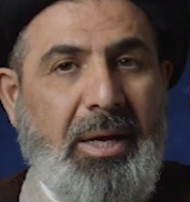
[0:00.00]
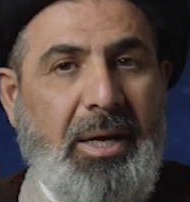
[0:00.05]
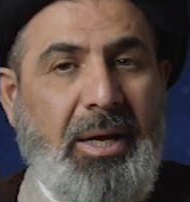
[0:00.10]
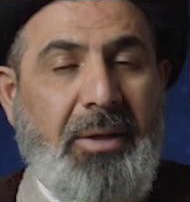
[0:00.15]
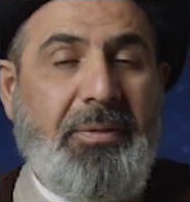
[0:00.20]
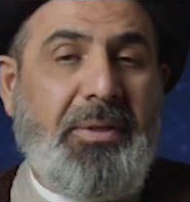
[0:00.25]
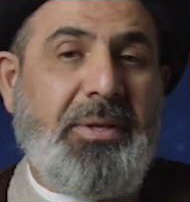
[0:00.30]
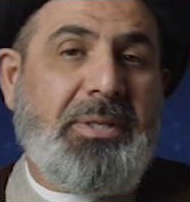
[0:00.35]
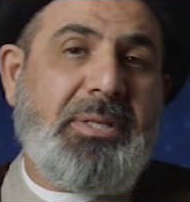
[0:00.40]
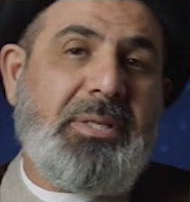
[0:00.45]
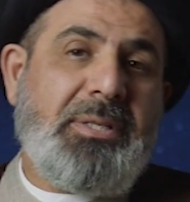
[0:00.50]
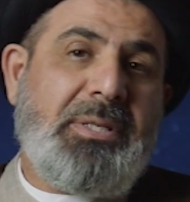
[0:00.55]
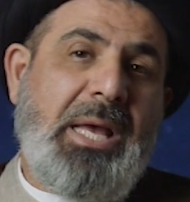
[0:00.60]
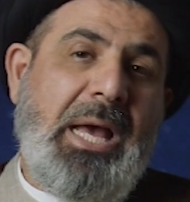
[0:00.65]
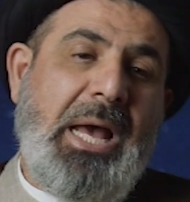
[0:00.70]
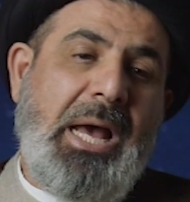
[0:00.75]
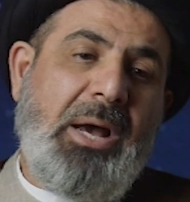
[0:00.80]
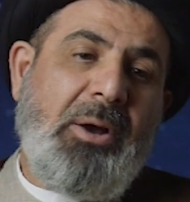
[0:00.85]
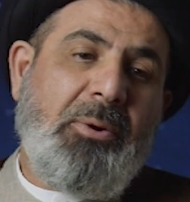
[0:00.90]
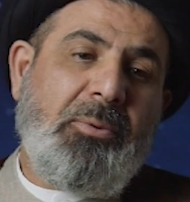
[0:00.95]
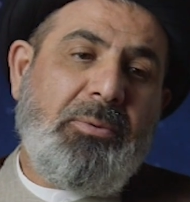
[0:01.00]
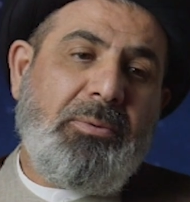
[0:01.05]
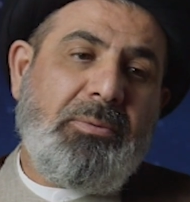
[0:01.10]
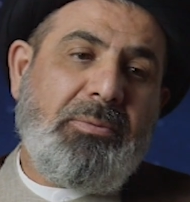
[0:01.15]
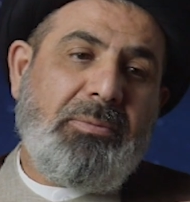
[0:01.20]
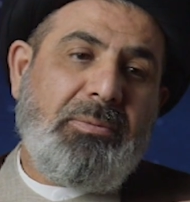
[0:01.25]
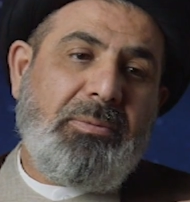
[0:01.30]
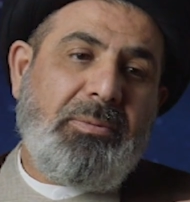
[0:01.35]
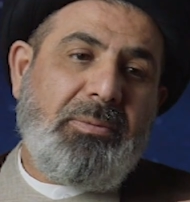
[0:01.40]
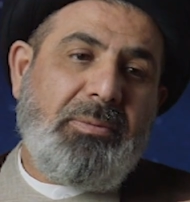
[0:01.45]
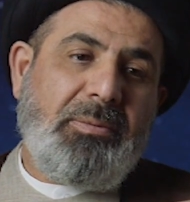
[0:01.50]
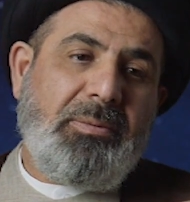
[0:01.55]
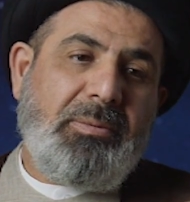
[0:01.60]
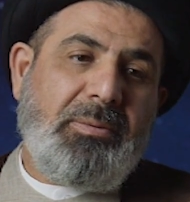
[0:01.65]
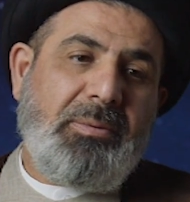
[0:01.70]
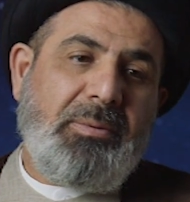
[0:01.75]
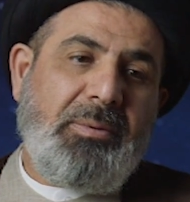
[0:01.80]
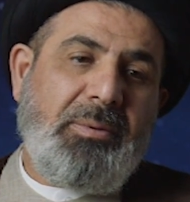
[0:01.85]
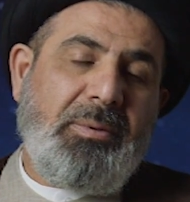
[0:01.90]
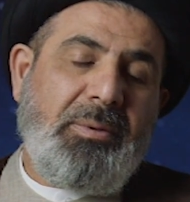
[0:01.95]
And this is how
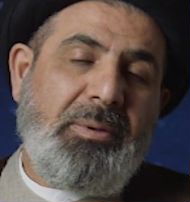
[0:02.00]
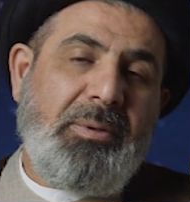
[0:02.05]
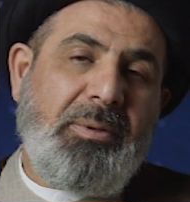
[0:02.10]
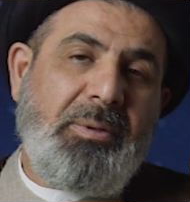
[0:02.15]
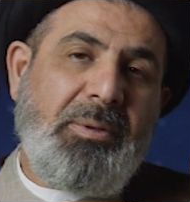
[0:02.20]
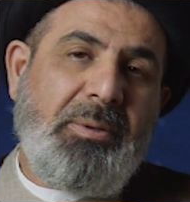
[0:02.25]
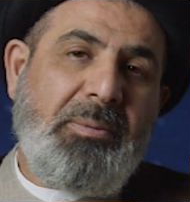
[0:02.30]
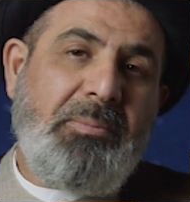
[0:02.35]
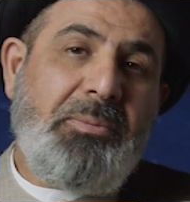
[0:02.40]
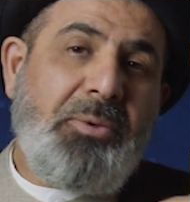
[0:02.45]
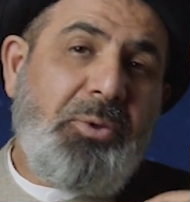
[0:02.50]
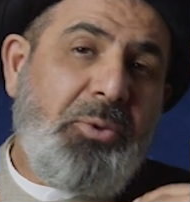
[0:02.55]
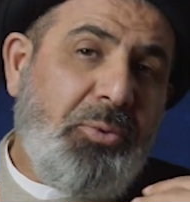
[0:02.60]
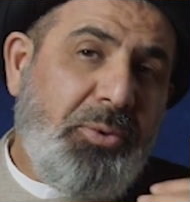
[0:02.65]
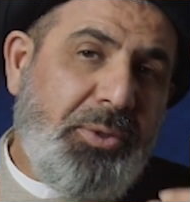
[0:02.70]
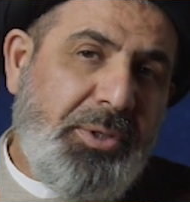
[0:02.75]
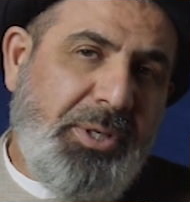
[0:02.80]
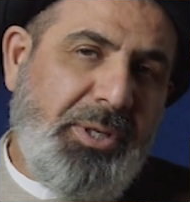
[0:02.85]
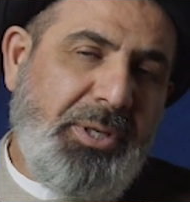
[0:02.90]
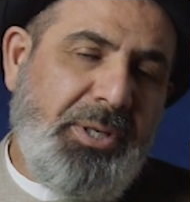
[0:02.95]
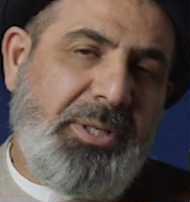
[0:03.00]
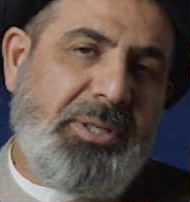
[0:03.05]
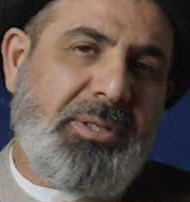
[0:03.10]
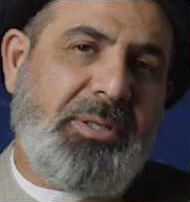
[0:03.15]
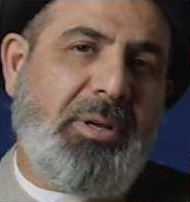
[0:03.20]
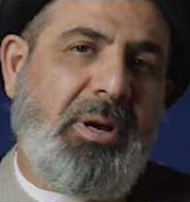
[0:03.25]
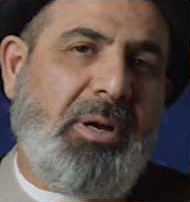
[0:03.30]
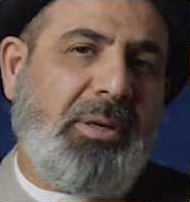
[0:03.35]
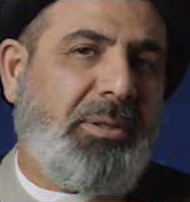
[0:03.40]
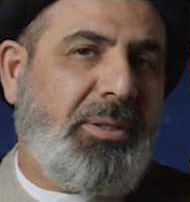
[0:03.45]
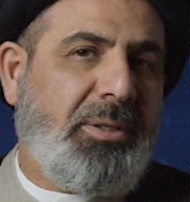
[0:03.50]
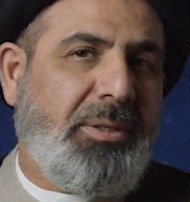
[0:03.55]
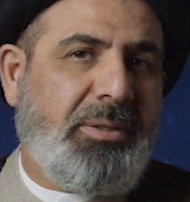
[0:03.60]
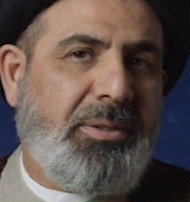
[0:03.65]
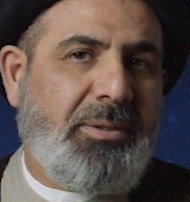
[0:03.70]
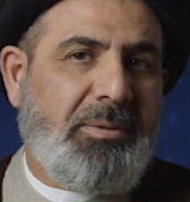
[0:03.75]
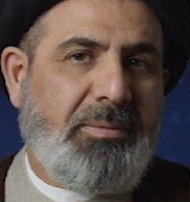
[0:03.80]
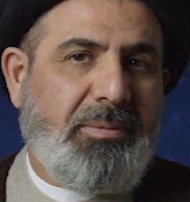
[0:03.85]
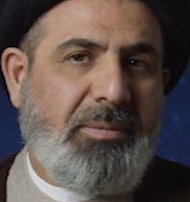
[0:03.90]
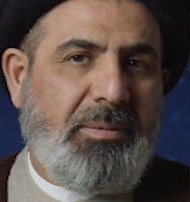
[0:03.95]
mutiny started,
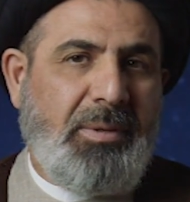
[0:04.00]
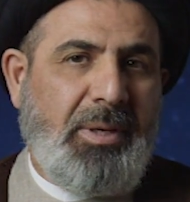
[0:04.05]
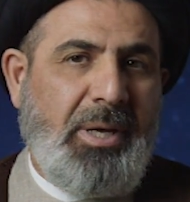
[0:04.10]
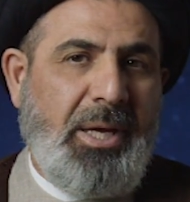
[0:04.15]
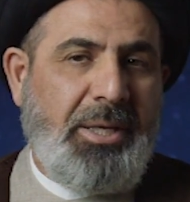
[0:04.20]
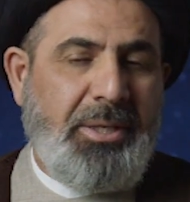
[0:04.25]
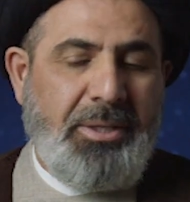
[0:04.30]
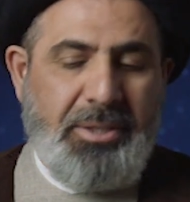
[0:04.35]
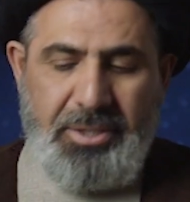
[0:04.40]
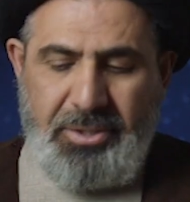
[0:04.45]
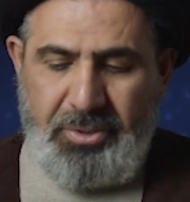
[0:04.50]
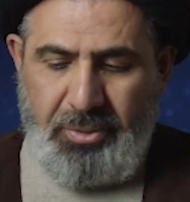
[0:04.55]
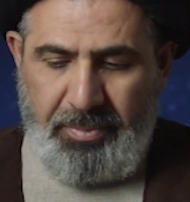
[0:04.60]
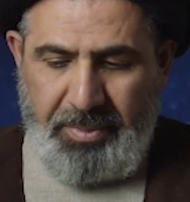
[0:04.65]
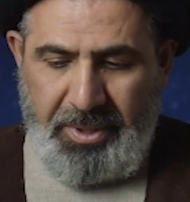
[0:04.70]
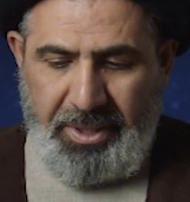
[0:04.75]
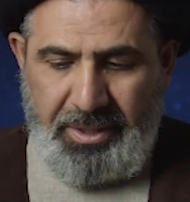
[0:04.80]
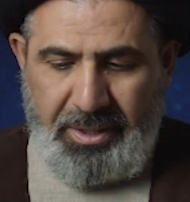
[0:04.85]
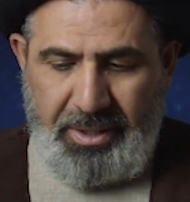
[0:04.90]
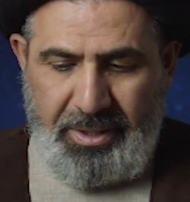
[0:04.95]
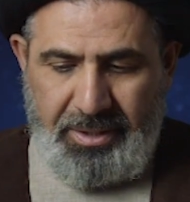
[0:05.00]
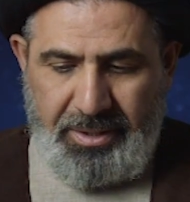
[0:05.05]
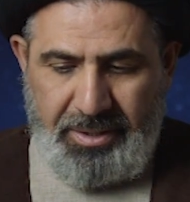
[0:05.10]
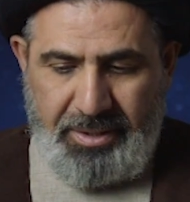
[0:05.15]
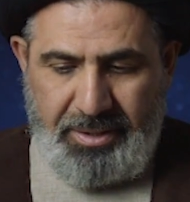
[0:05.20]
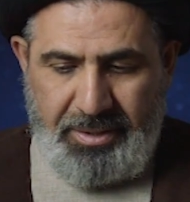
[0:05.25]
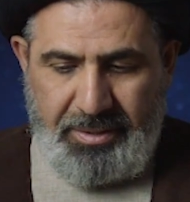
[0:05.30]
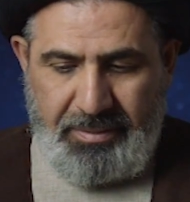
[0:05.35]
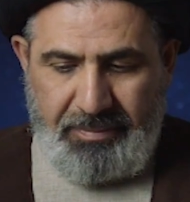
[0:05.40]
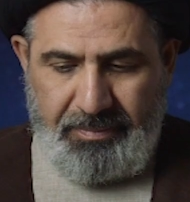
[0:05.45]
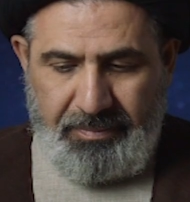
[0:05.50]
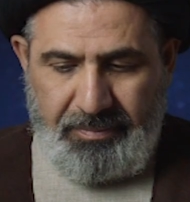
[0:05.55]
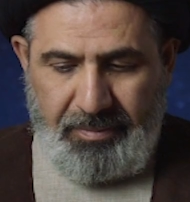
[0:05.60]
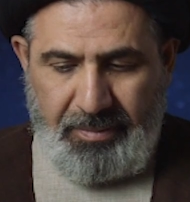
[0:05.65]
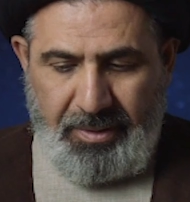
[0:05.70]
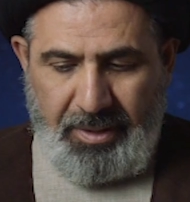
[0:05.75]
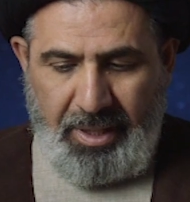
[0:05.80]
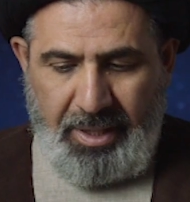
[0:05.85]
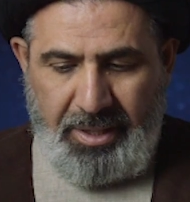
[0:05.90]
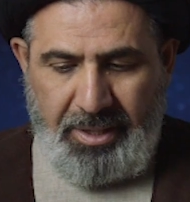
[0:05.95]
and disobedience
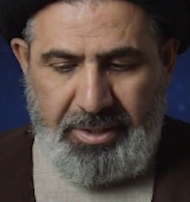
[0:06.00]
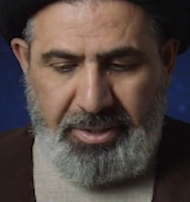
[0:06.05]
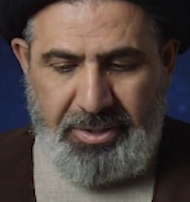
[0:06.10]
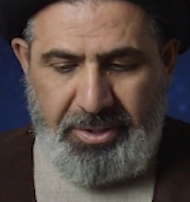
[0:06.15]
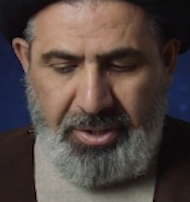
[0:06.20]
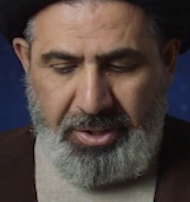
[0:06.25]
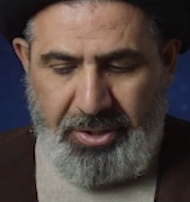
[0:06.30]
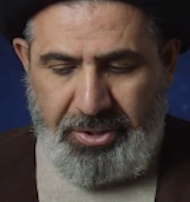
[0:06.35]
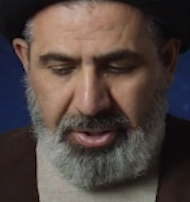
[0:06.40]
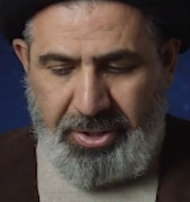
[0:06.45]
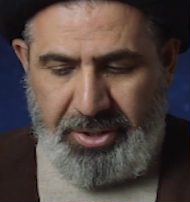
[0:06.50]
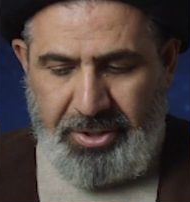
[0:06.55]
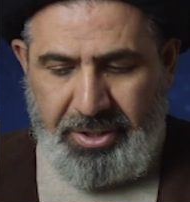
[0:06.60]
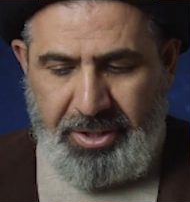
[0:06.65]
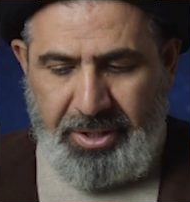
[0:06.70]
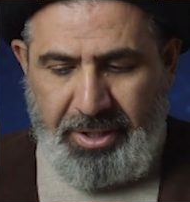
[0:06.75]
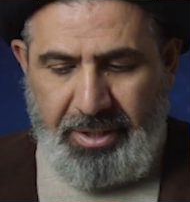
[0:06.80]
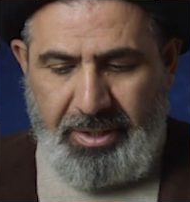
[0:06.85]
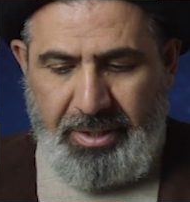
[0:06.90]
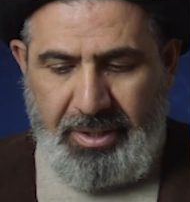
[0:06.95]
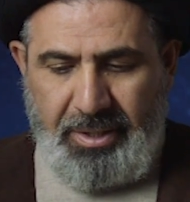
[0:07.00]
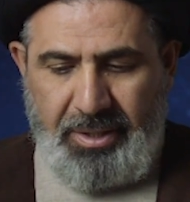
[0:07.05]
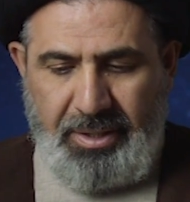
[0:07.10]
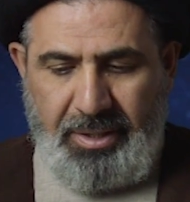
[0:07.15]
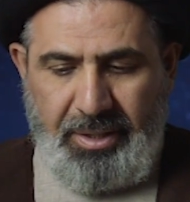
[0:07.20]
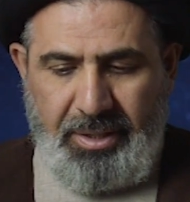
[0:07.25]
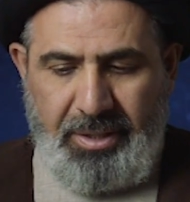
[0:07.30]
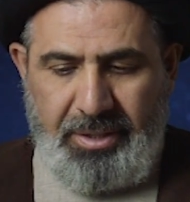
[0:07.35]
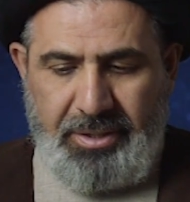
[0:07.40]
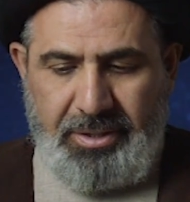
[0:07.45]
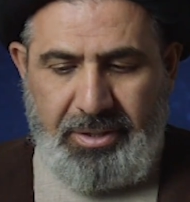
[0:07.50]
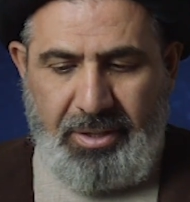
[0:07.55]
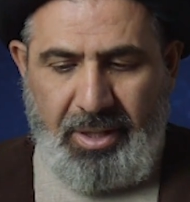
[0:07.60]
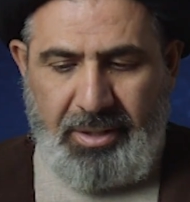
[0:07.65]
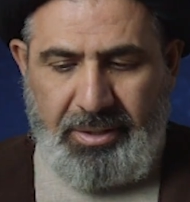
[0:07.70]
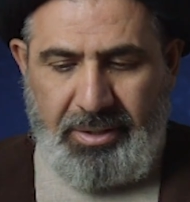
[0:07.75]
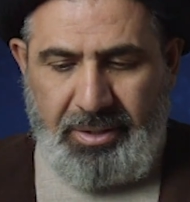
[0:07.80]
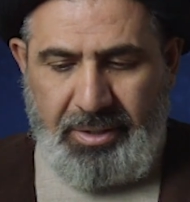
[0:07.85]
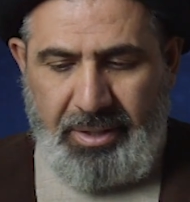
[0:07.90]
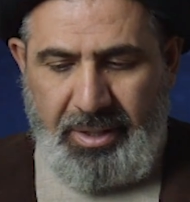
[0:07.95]
and insurgency
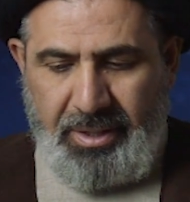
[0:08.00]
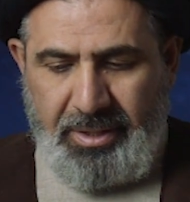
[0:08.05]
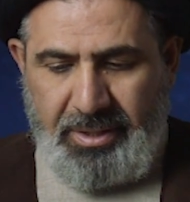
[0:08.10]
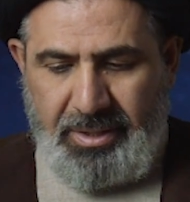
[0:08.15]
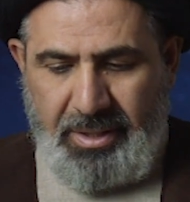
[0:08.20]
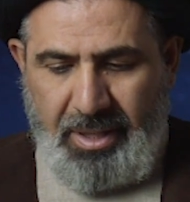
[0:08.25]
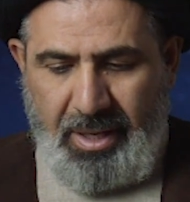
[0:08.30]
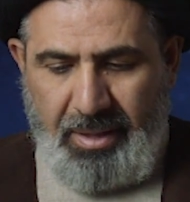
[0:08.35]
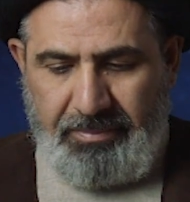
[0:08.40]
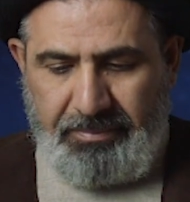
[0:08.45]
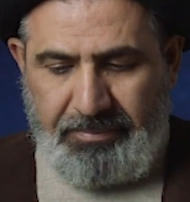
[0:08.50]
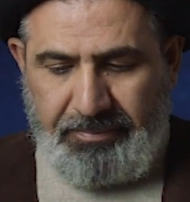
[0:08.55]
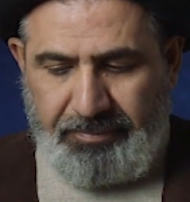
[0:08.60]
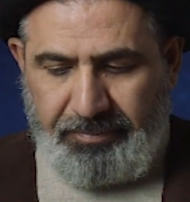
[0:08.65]
started in Islam.